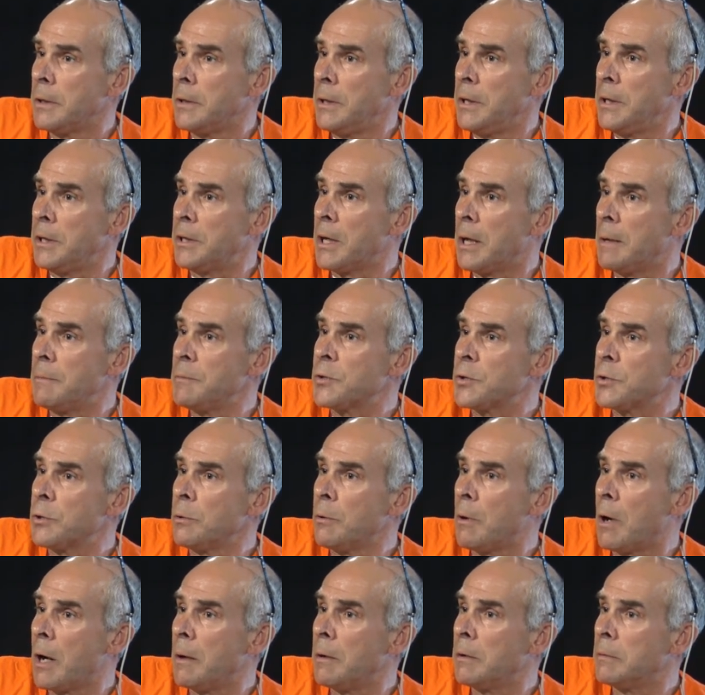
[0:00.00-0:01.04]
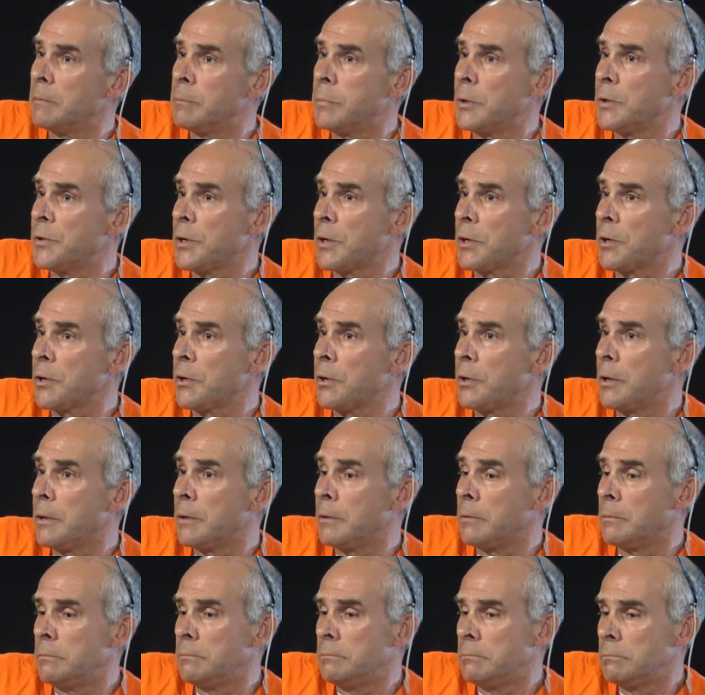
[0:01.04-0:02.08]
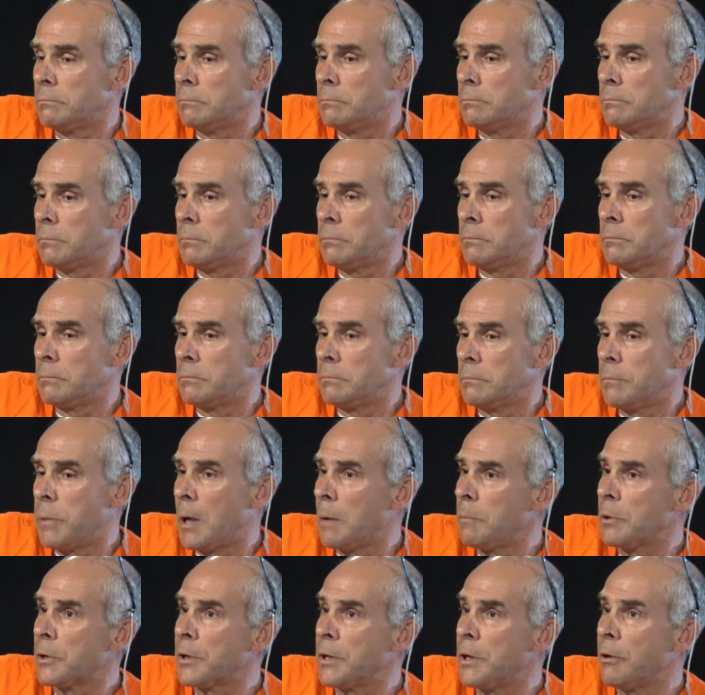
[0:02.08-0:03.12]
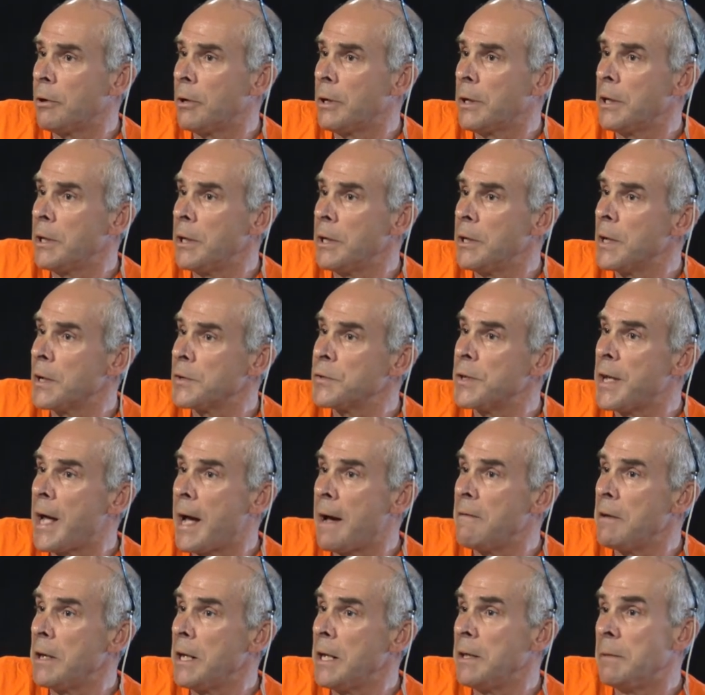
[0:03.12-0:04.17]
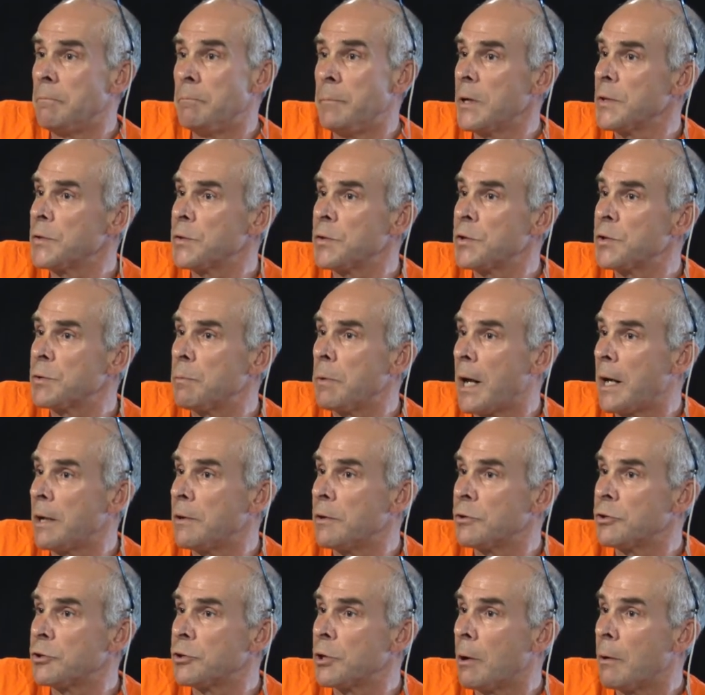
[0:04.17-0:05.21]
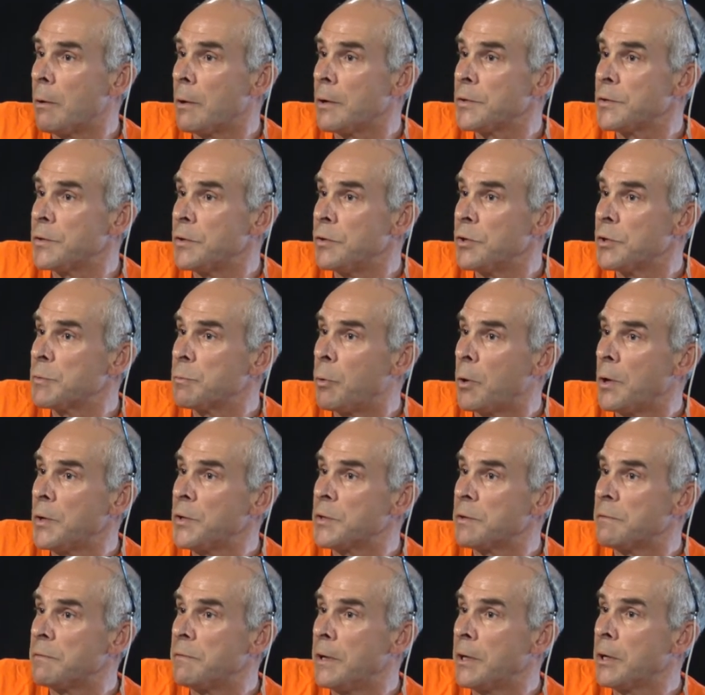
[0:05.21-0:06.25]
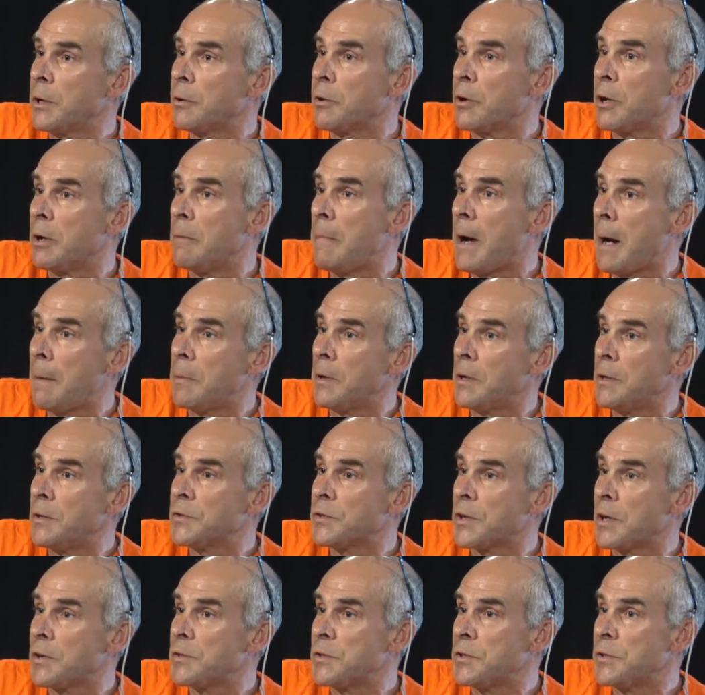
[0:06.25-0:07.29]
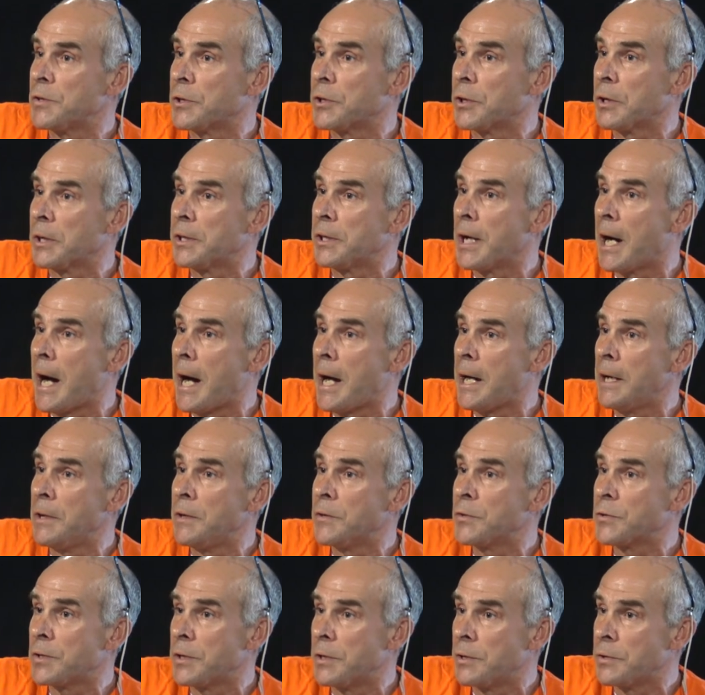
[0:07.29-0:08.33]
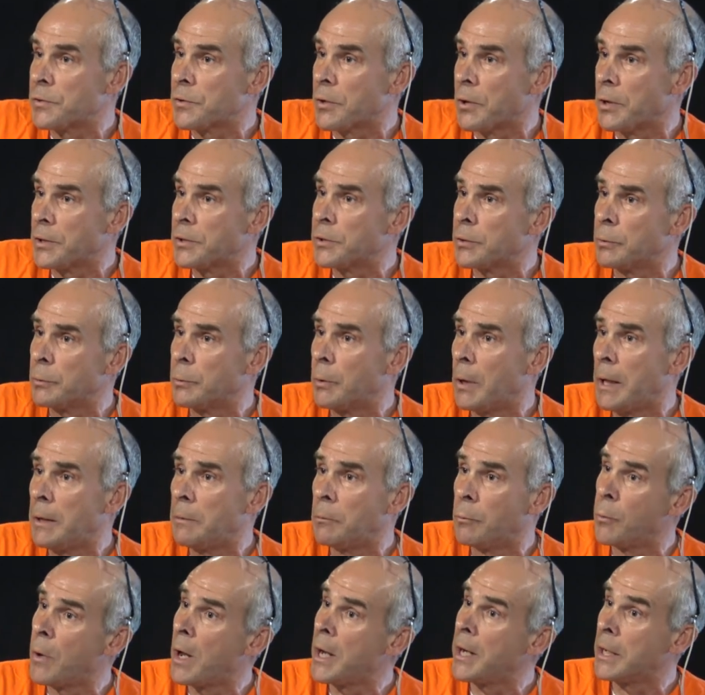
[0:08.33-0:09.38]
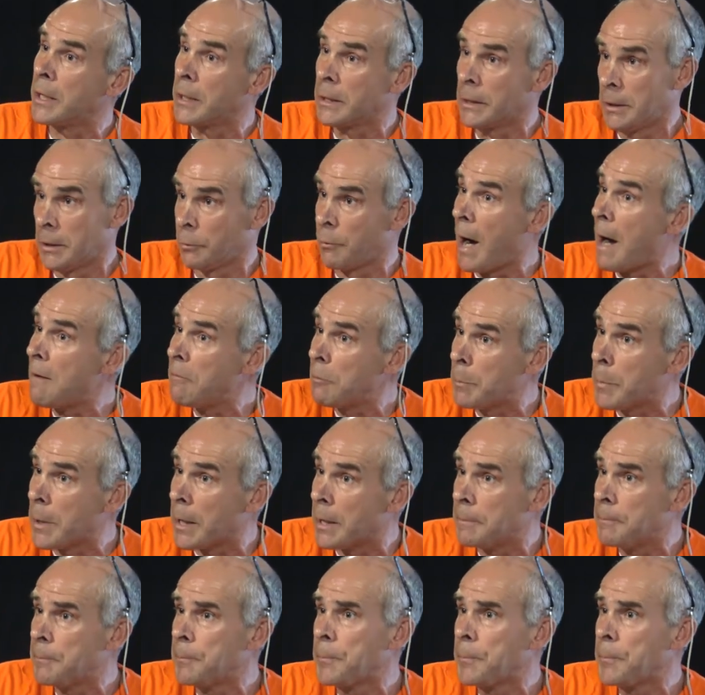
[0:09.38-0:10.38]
He comes to our particular public hearing and he doesn't have any business plan to show us. He just points a finger at a map and he says he's a good guy and he's going to run a gravel pit.